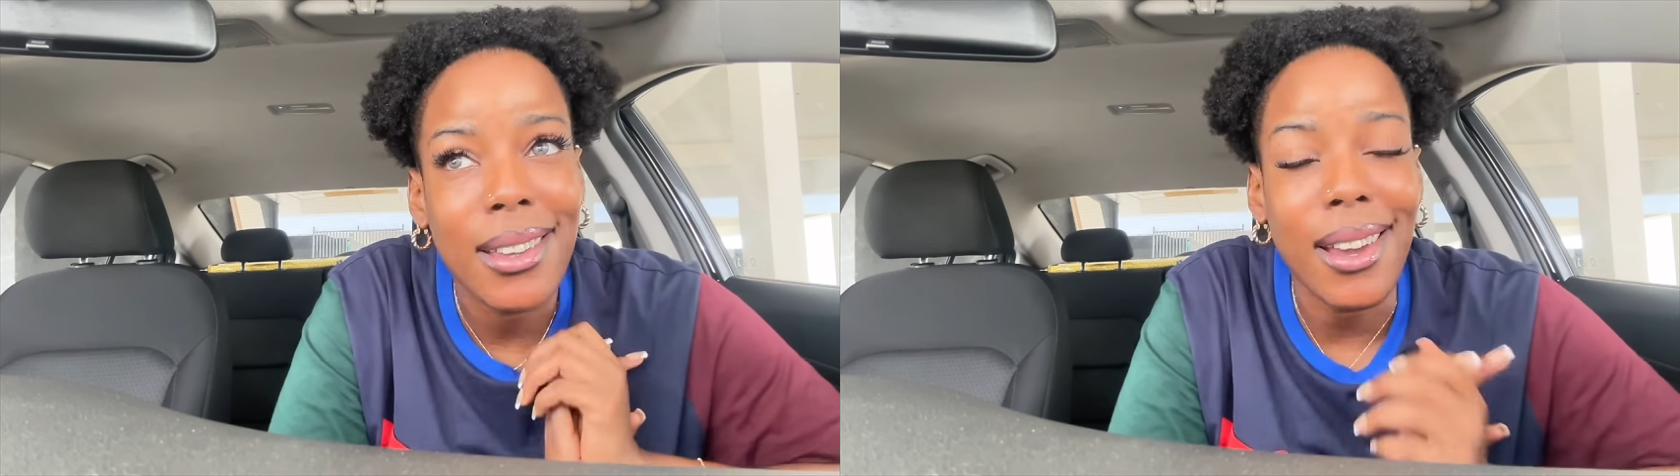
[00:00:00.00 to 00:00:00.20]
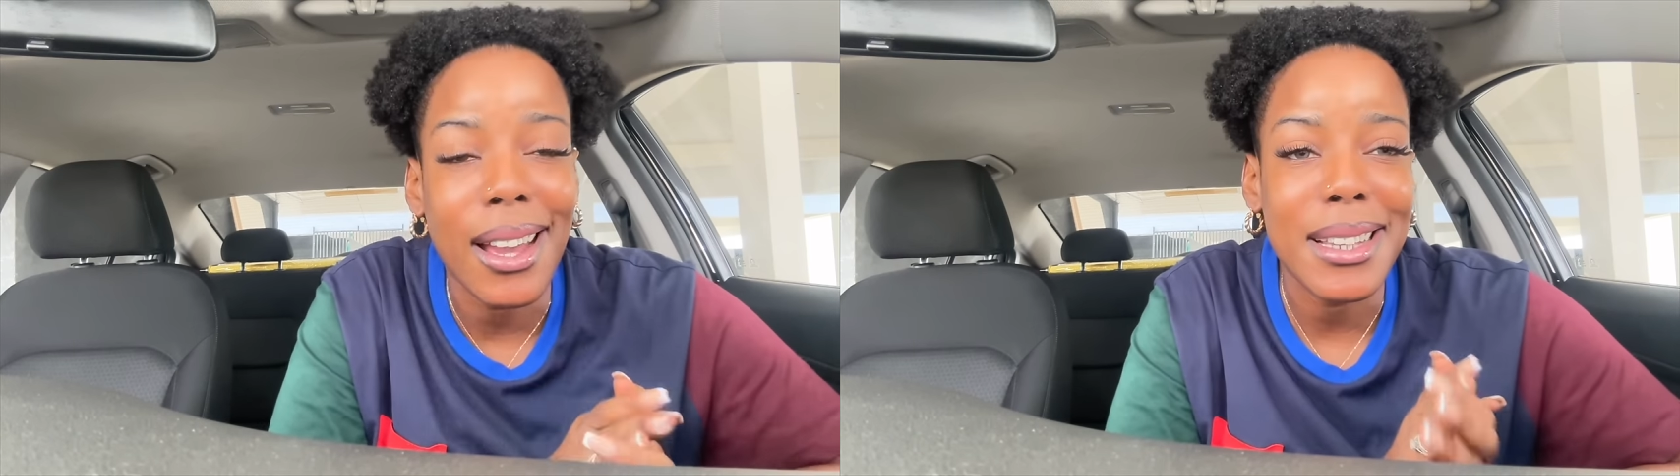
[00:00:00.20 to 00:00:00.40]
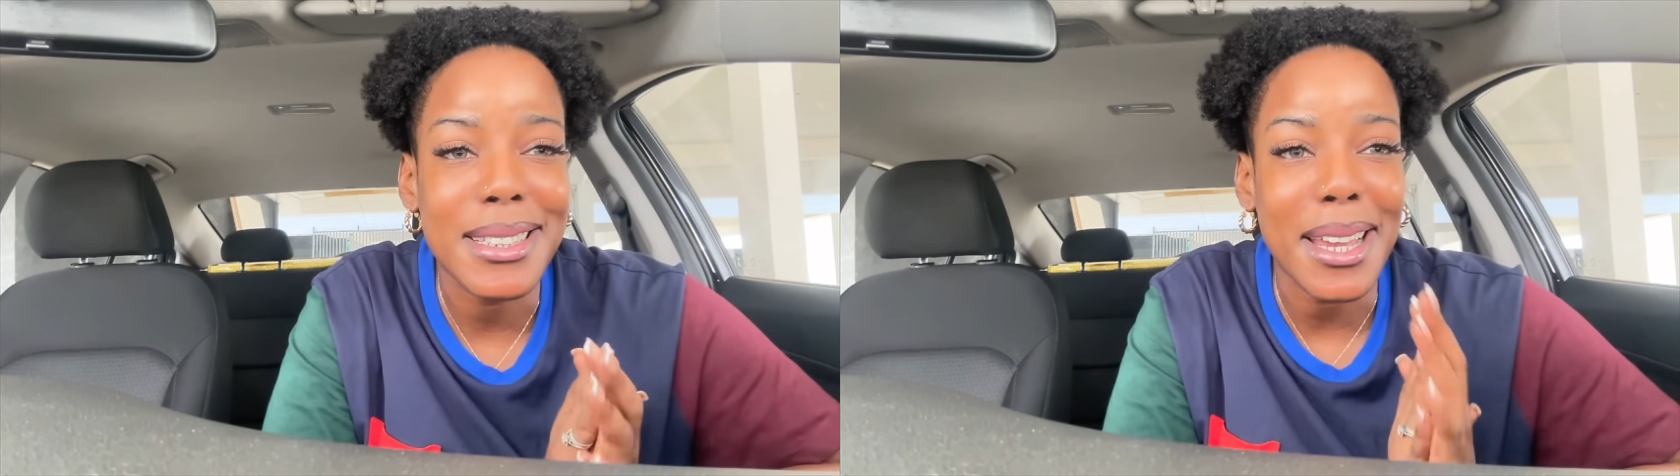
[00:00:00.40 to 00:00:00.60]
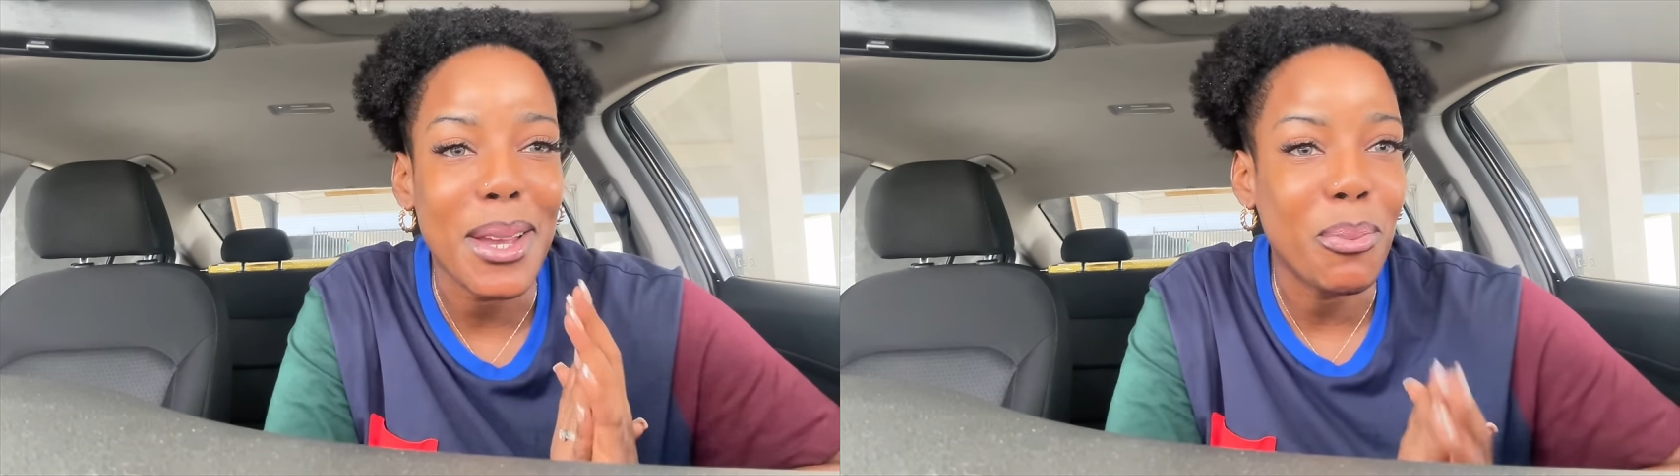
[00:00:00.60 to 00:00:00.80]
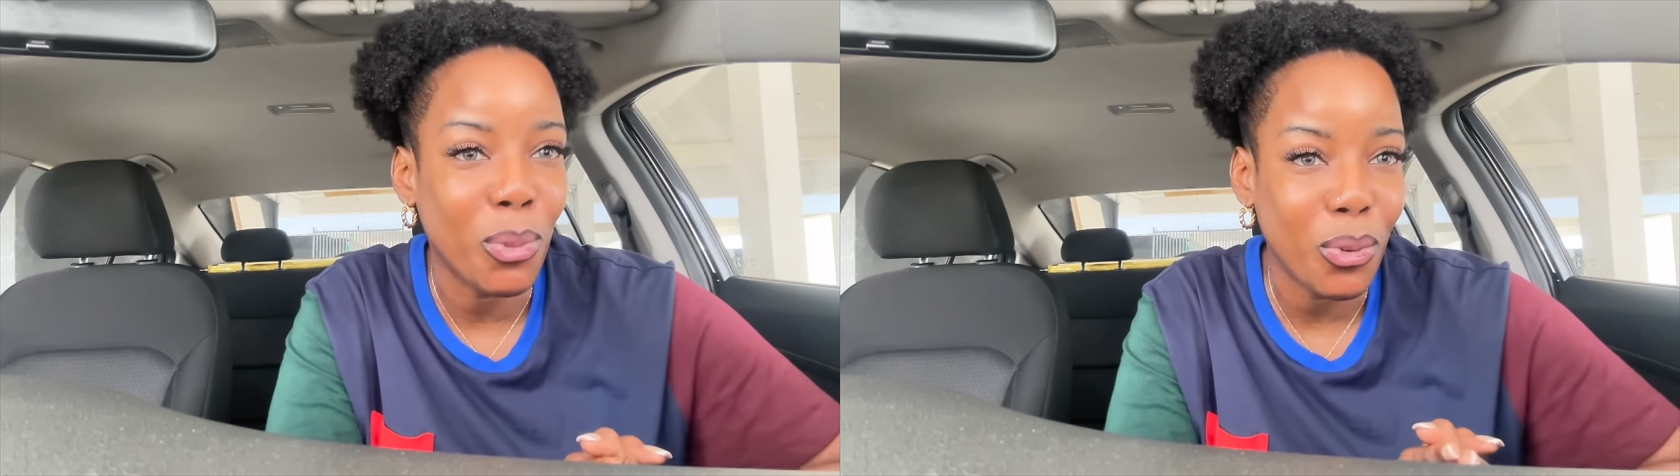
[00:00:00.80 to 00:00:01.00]
guys, I
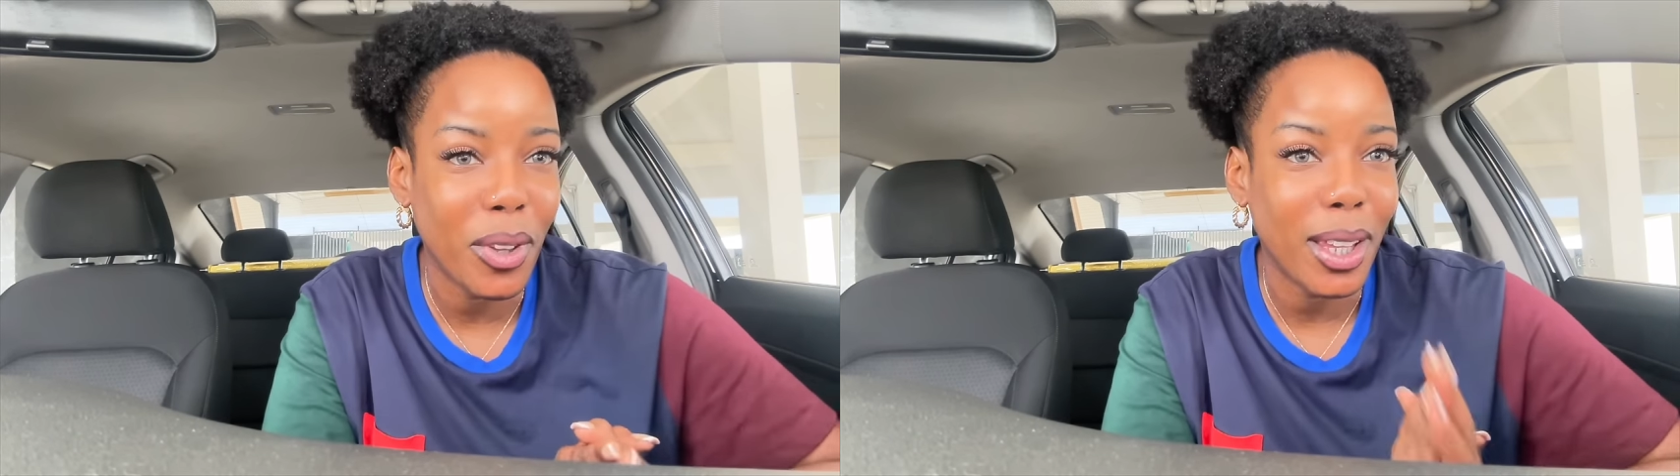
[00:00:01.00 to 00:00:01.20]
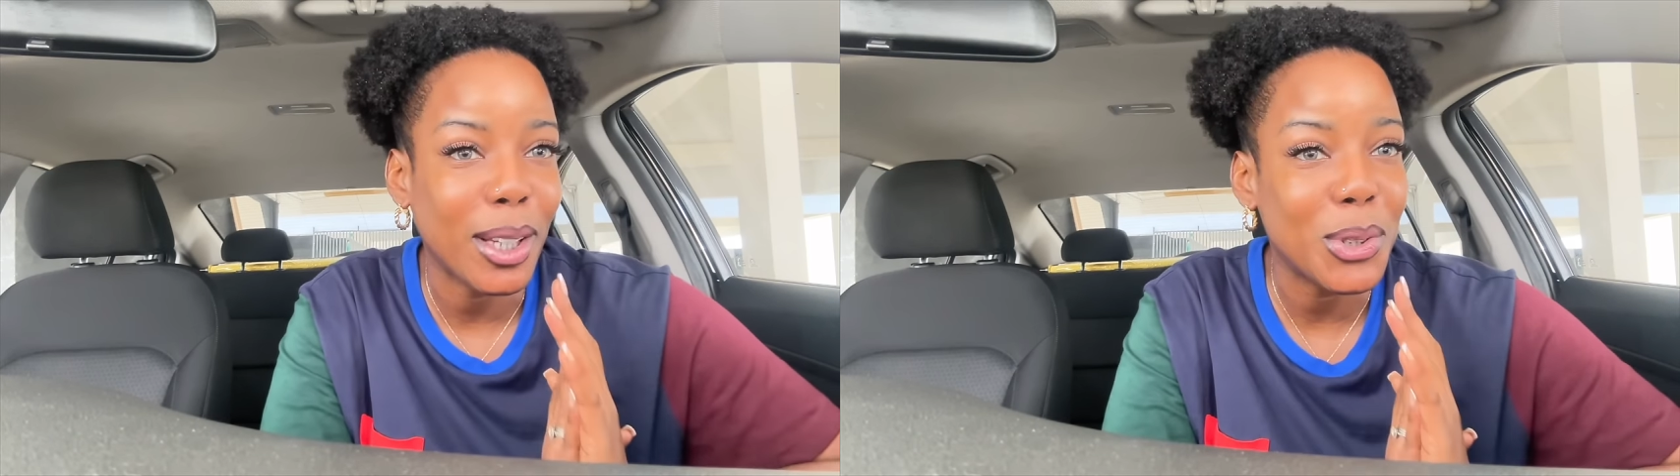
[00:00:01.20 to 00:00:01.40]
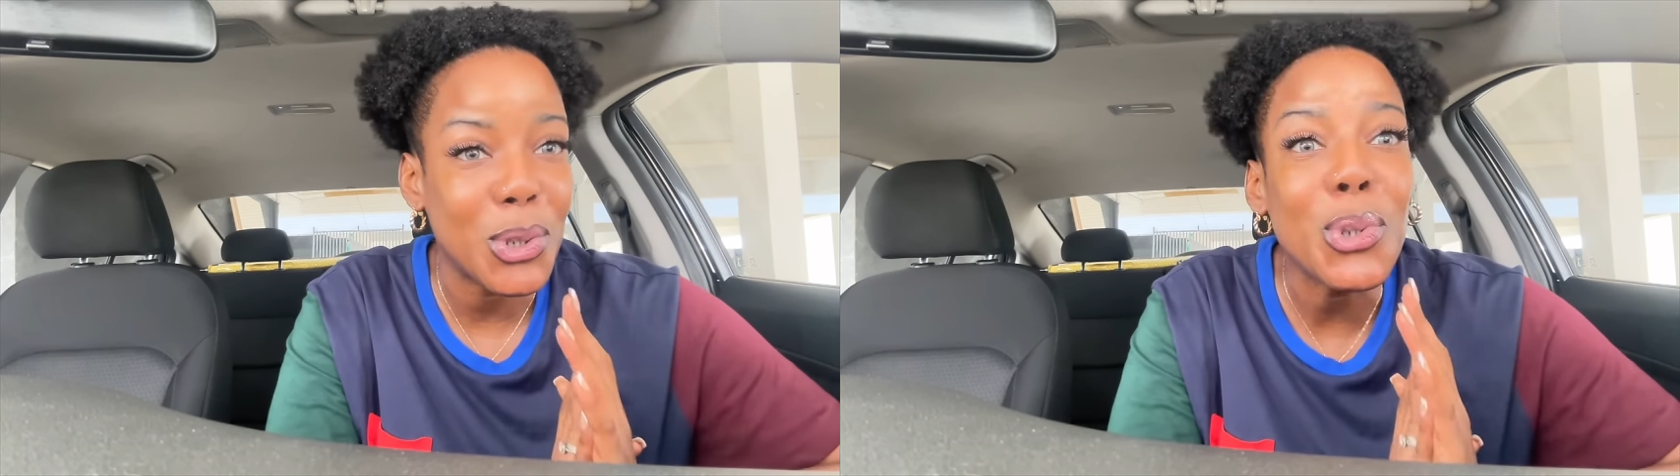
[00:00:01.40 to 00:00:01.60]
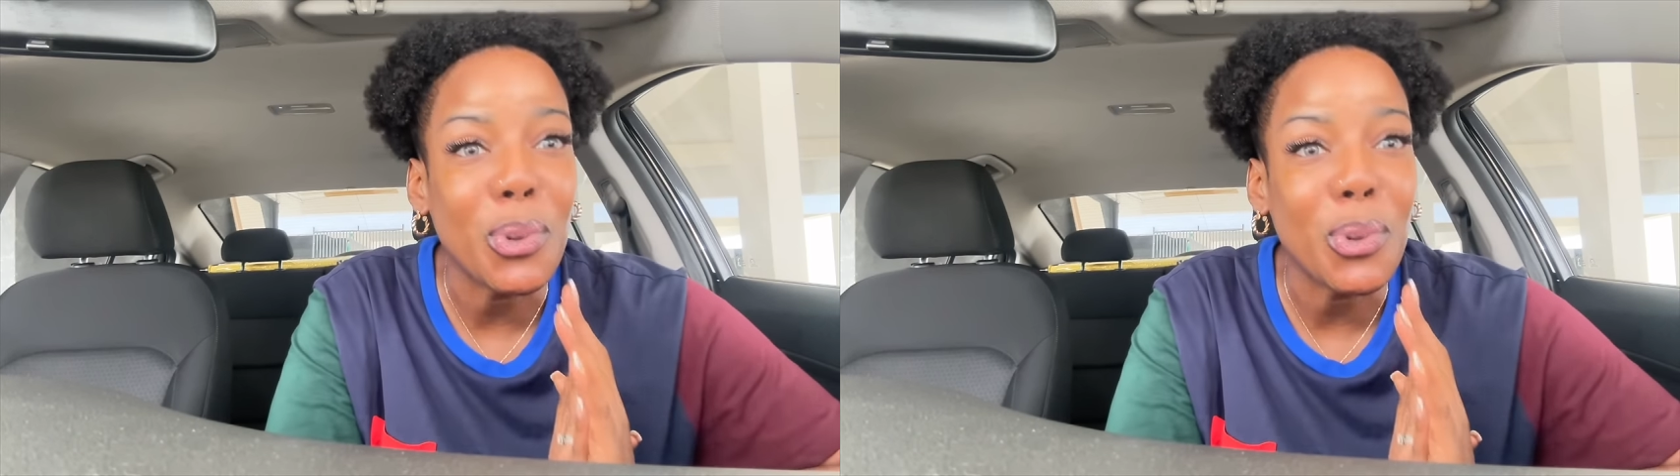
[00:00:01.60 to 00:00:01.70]
am moving to